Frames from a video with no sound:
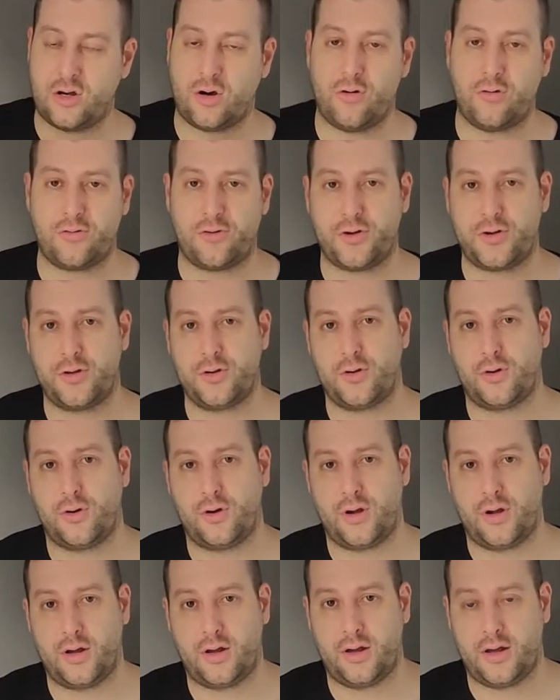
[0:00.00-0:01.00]
over
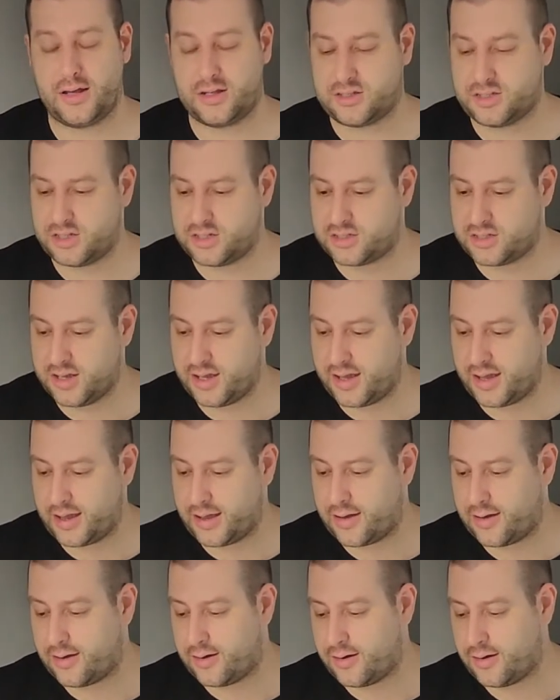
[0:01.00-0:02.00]
your
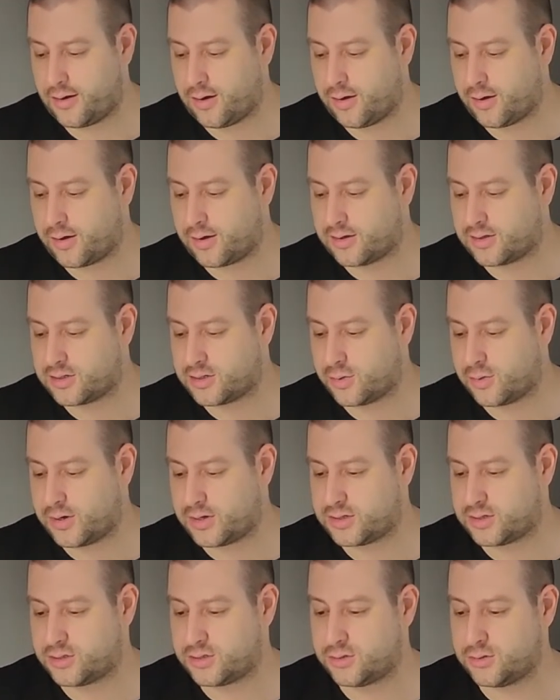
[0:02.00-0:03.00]
existing Oculus
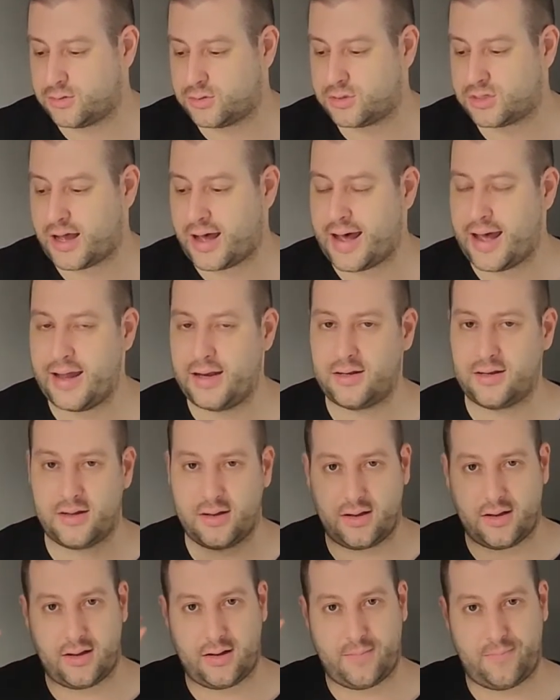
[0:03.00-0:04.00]
Quest 2 side
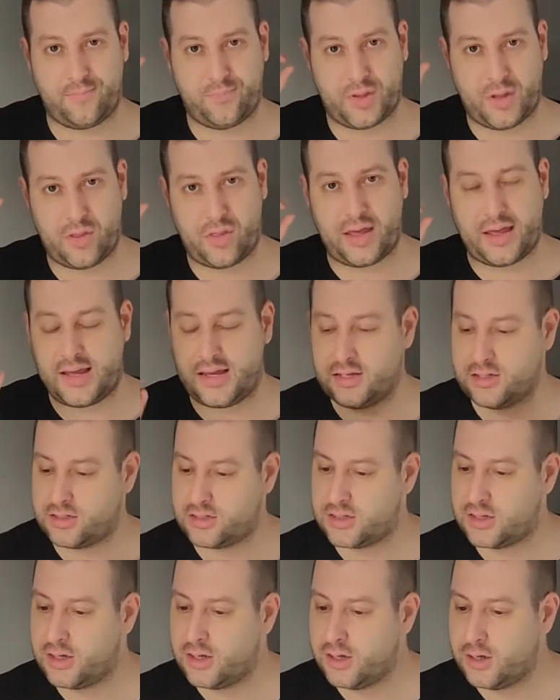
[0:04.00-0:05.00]

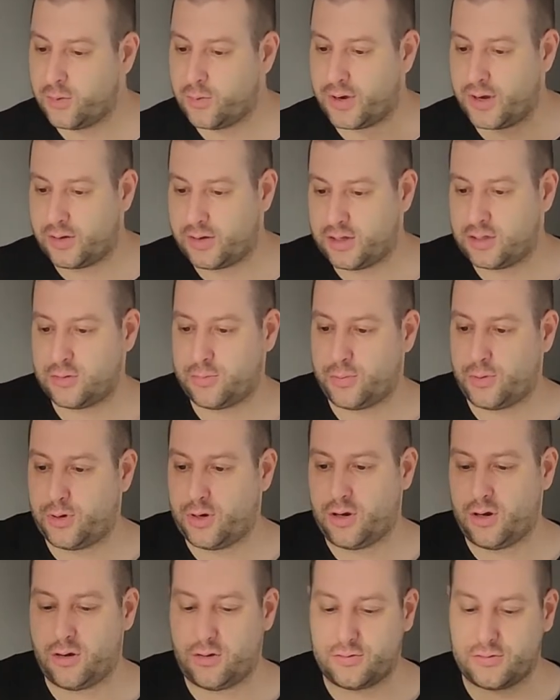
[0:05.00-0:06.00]
thingies where you need to put
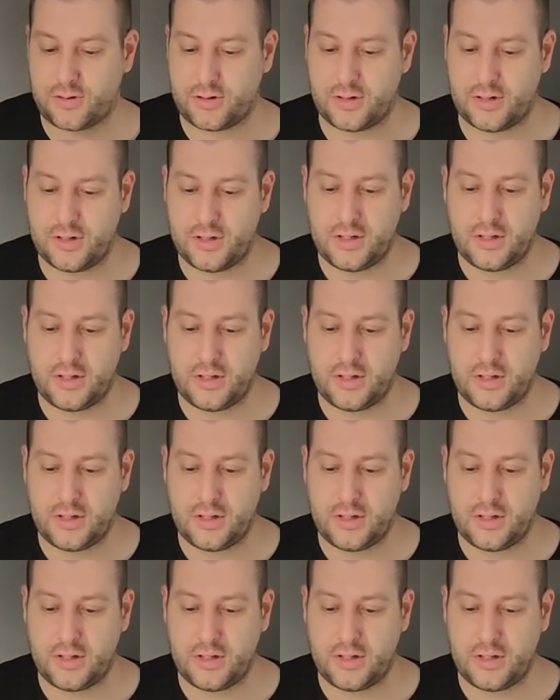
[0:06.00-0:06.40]
it over.